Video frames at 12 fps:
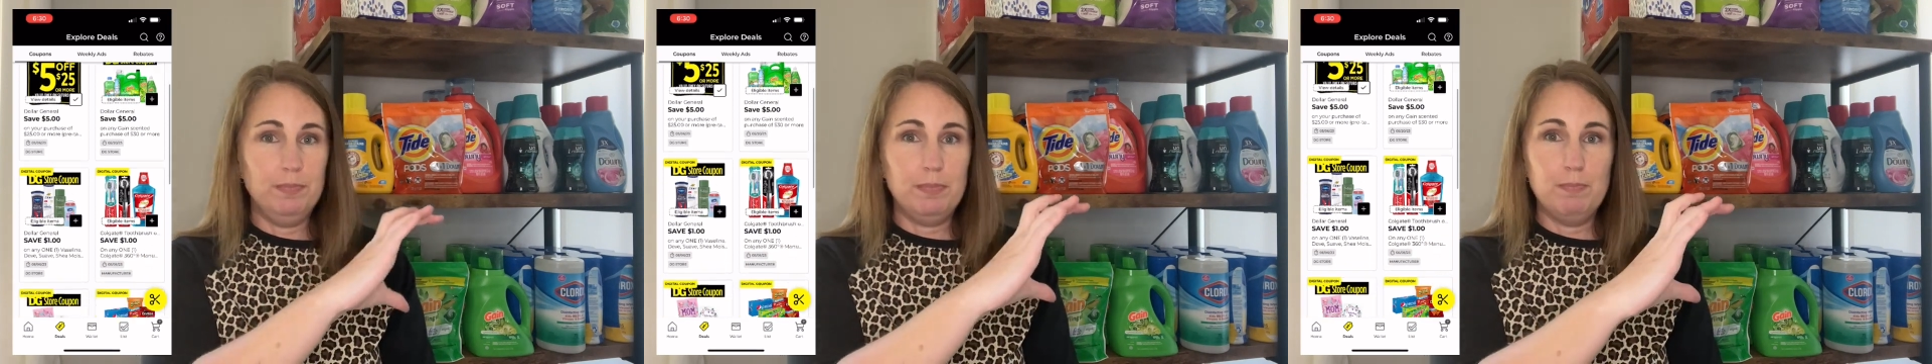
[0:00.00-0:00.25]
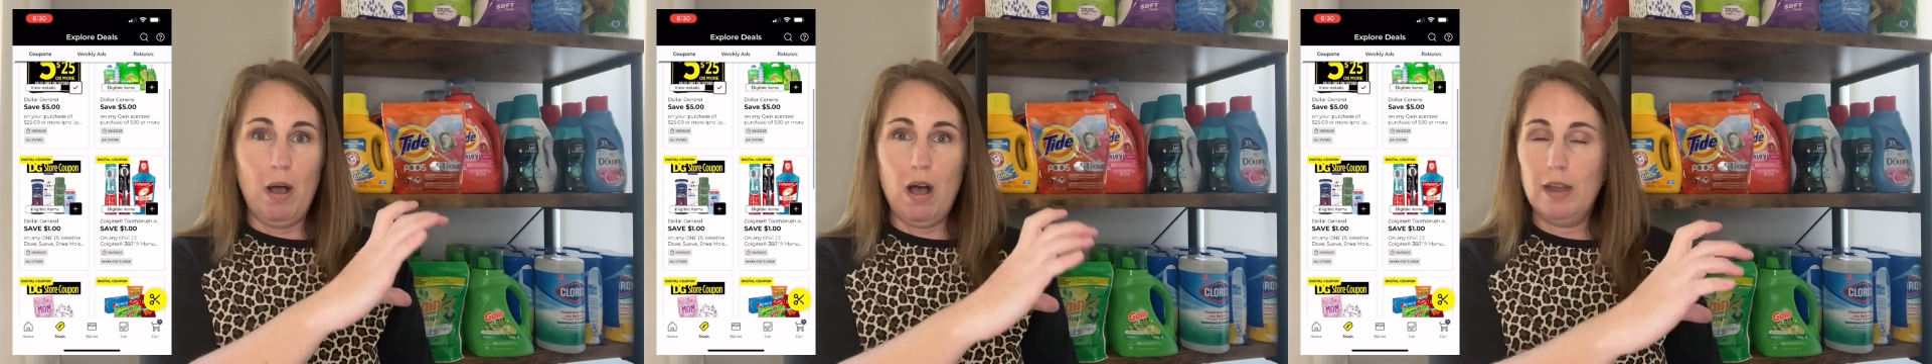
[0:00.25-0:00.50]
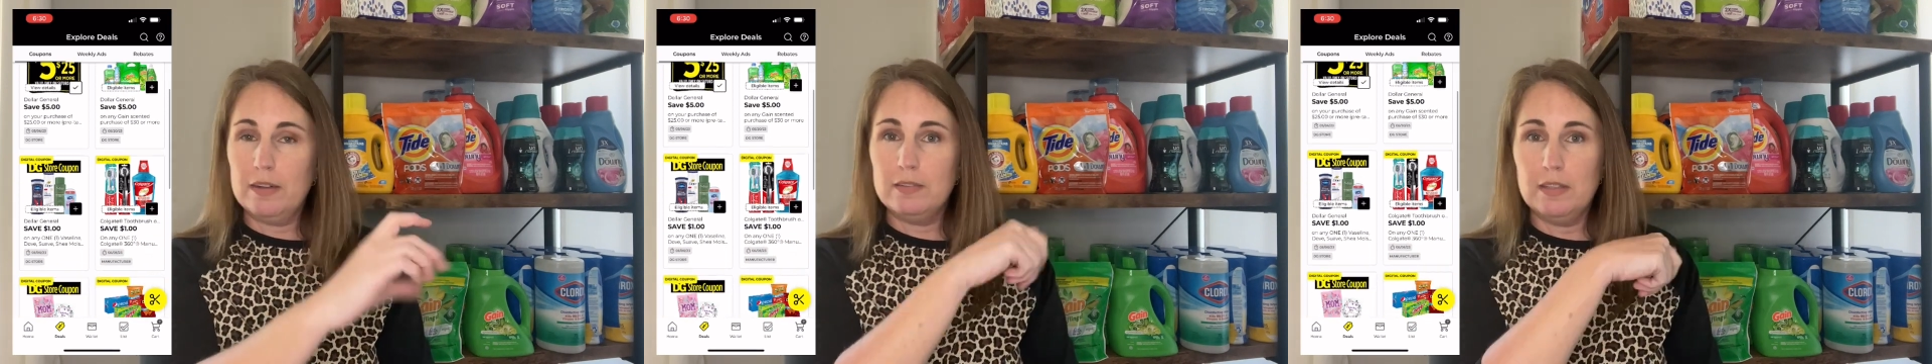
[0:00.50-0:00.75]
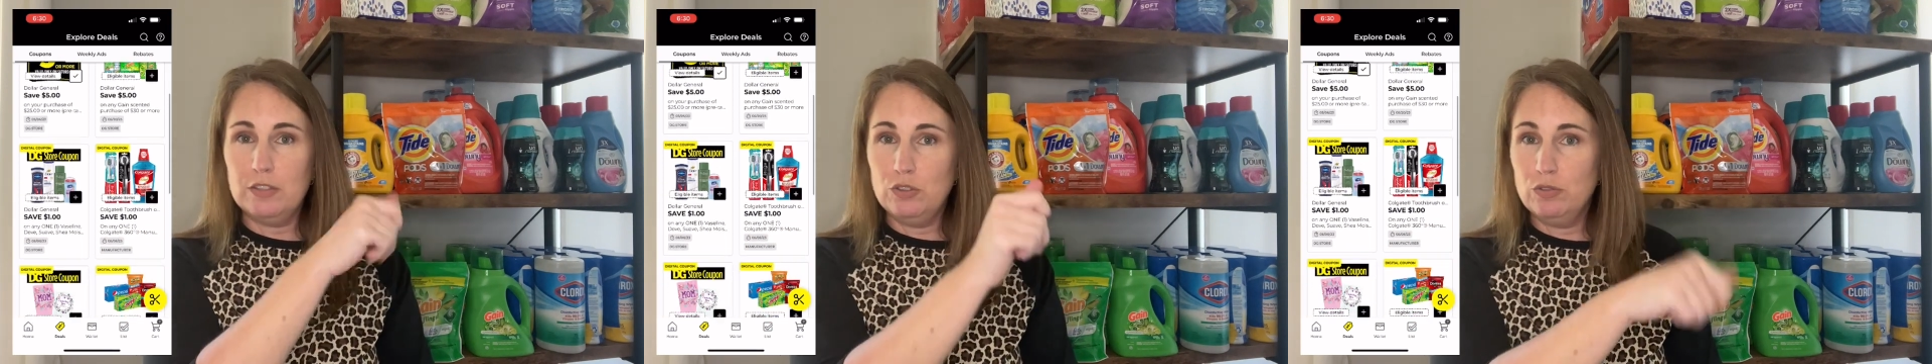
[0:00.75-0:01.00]
box
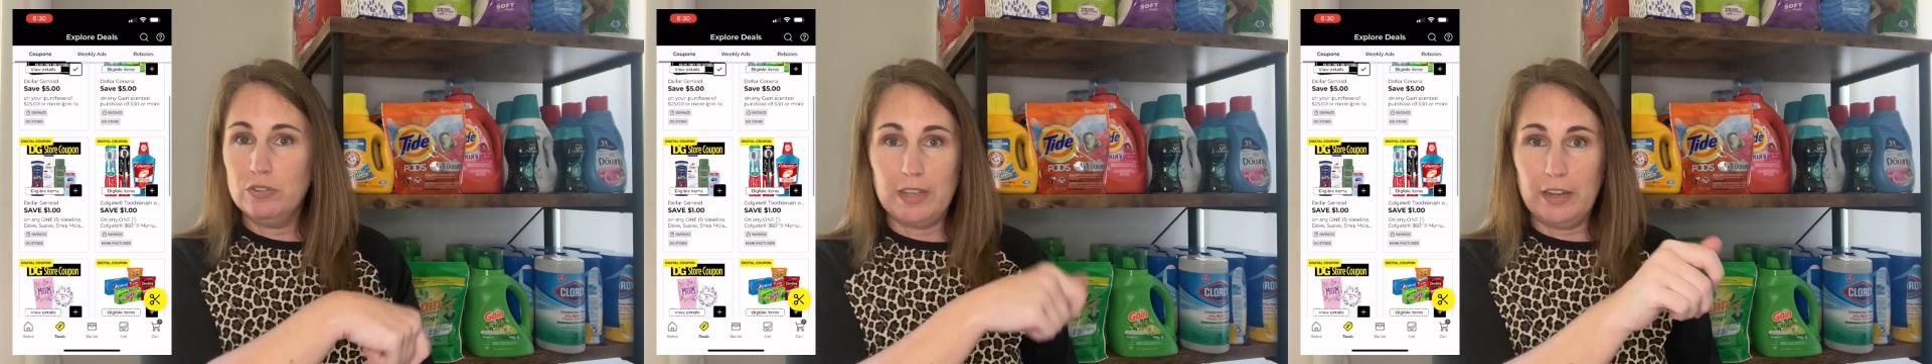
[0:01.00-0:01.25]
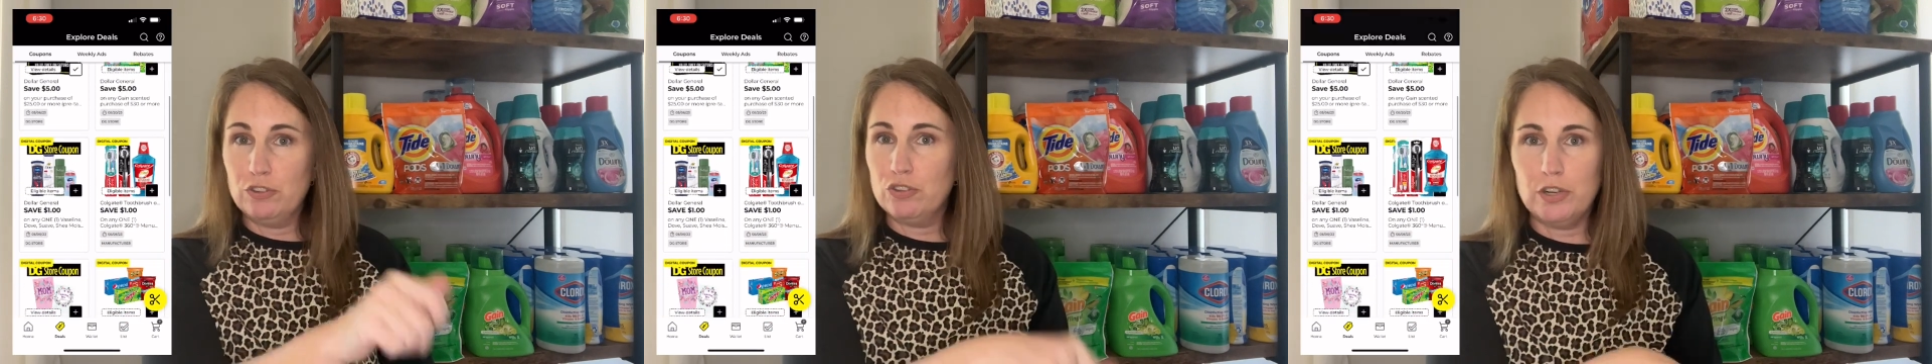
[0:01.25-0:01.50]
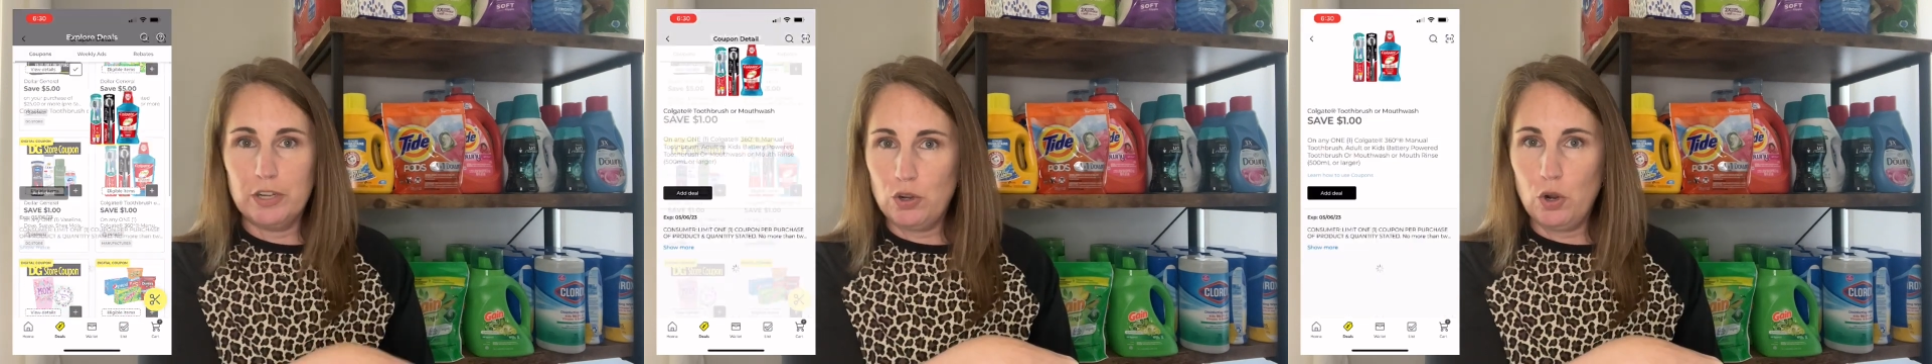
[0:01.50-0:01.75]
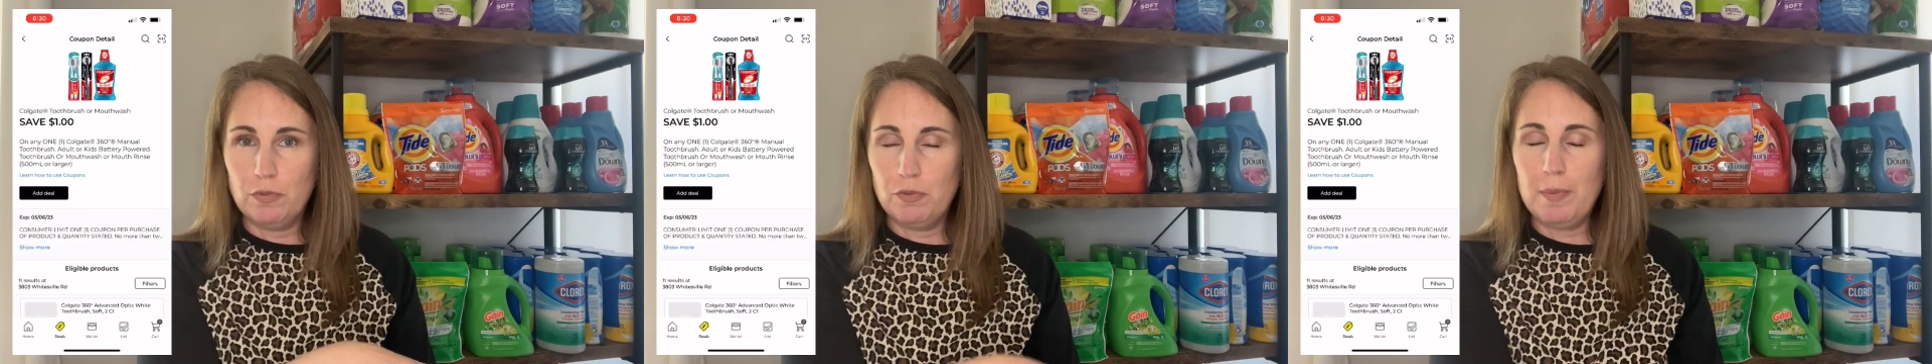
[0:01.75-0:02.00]
that you scan your credit card for